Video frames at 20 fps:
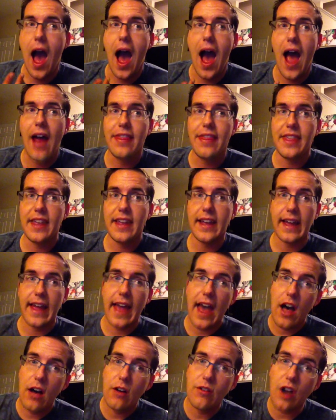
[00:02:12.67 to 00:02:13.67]
I think I
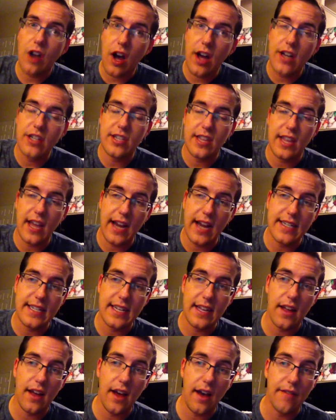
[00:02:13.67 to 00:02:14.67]
held on to the
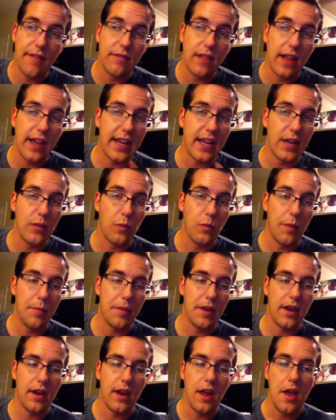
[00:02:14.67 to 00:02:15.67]
idea of liking
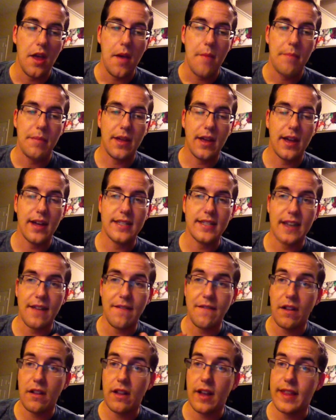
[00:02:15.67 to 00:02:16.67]
women because I
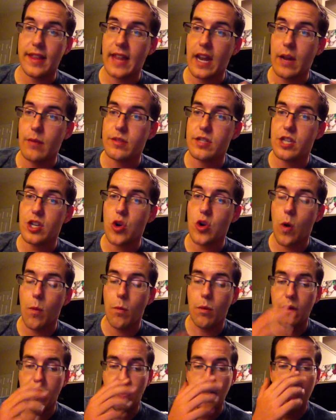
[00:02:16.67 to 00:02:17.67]
felt like that it was the
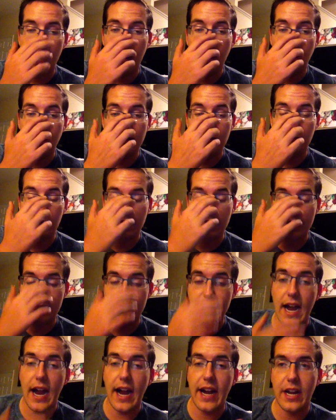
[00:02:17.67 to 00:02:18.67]
normal thing. That's what
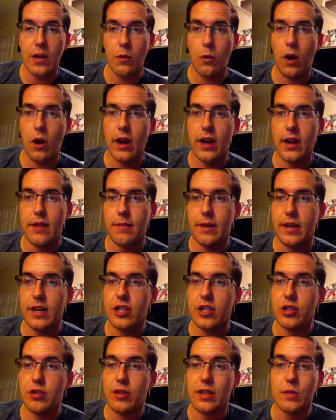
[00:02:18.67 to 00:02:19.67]
society wanted me to
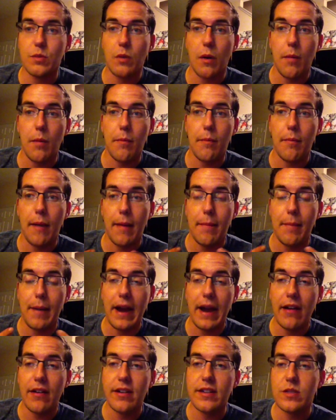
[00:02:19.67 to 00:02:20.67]
do. That's what my
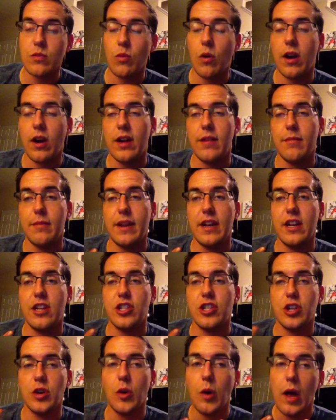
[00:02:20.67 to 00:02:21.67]
parents wanted me to
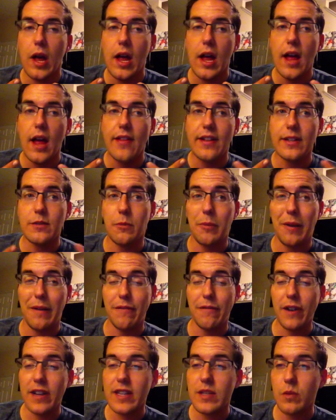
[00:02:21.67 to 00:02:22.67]
do. That's what my
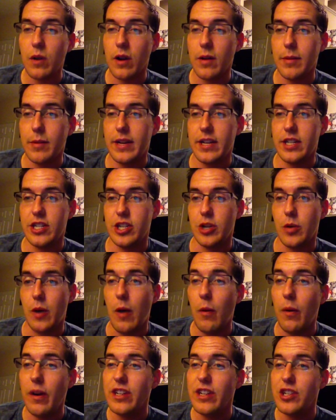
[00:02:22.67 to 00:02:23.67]
friends wanted me to do. I
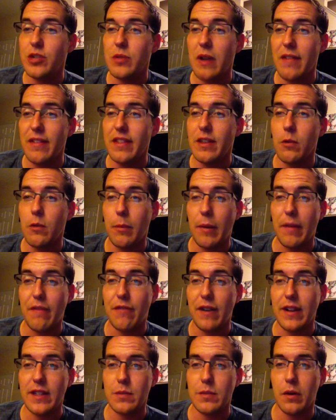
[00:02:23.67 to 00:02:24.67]
wanted to do everything what my
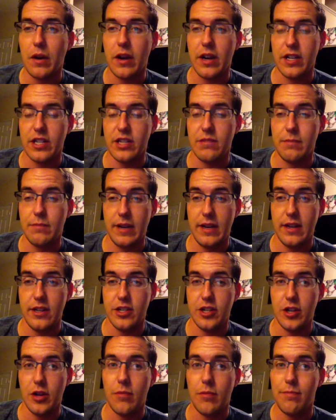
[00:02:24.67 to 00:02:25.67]
friends wanted me to
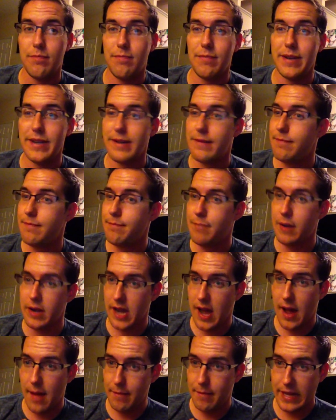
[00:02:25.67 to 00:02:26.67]
do, but
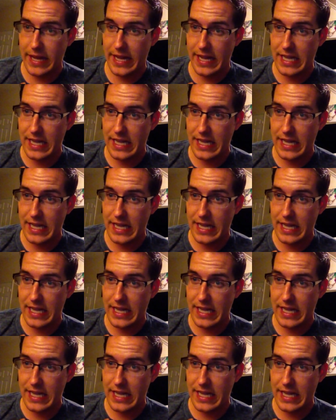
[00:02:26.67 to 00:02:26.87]
not me.